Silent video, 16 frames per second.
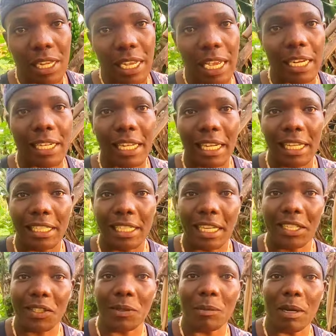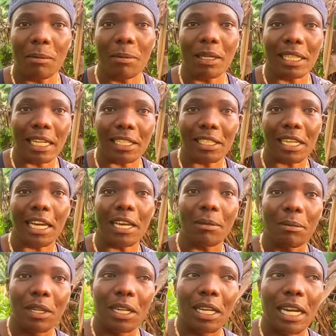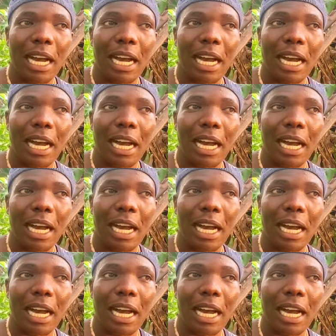and i can just remember that time